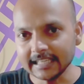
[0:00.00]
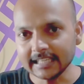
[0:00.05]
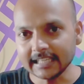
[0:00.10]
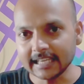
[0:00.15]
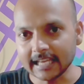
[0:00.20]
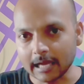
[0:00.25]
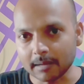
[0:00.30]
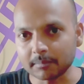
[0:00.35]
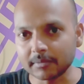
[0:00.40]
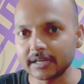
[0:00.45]
in
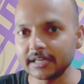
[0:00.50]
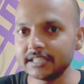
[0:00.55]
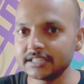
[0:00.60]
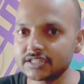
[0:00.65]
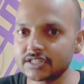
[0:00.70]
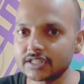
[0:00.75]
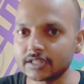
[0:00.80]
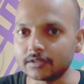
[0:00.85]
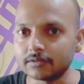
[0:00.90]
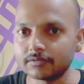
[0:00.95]
camera
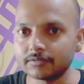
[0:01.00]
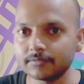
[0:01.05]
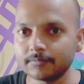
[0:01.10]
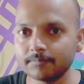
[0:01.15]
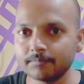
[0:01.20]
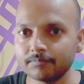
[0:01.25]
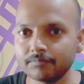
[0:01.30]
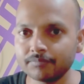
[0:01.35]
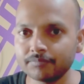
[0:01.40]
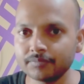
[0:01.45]
itself.
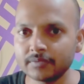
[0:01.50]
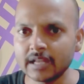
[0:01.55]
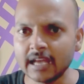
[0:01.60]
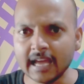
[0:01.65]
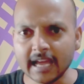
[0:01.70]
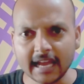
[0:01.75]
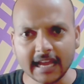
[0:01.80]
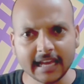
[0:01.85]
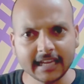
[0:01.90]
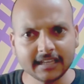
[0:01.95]

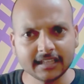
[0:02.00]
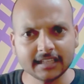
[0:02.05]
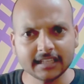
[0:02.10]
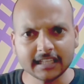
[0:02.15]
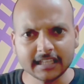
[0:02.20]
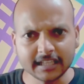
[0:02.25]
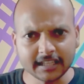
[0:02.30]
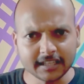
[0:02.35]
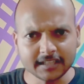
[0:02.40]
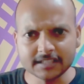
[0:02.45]
And
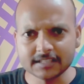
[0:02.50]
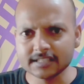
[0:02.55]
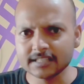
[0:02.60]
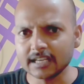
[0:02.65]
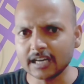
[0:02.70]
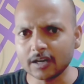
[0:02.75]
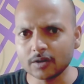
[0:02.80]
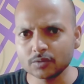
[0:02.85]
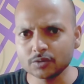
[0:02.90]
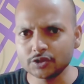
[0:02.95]
here's
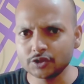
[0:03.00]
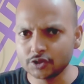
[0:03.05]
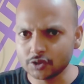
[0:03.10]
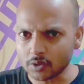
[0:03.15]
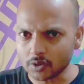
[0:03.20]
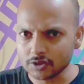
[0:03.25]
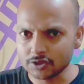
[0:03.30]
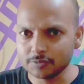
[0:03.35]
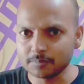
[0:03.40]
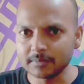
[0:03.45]
how
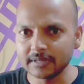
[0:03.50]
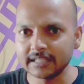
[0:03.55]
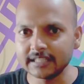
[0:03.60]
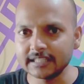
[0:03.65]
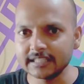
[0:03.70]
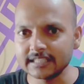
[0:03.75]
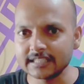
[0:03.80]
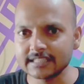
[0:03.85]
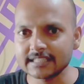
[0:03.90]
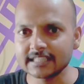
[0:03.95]
Georges
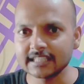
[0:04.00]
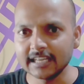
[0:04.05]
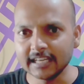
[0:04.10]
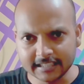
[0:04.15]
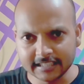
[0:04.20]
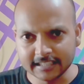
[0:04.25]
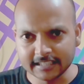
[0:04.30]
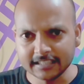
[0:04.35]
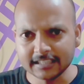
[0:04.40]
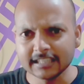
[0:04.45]
Méliès
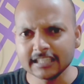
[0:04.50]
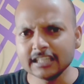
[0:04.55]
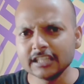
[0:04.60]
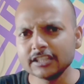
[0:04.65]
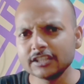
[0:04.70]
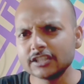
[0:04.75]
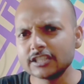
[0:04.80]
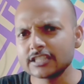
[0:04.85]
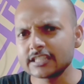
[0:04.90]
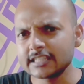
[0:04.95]
did
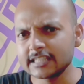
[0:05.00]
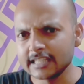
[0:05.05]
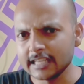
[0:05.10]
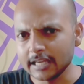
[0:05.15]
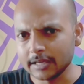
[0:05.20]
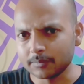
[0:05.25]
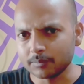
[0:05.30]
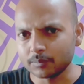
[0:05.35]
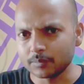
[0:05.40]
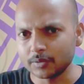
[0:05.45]
the
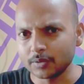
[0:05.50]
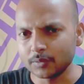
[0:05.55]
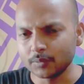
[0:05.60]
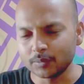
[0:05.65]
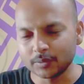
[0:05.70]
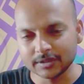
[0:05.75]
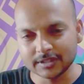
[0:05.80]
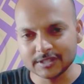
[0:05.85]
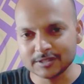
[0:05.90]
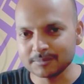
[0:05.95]
same
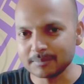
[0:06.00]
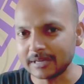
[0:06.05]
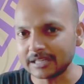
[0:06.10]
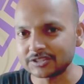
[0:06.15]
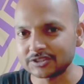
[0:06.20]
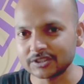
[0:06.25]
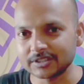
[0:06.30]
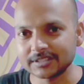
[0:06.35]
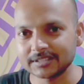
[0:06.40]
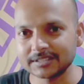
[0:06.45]
with his
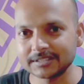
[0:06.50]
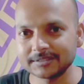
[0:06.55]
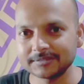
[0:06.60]
magic.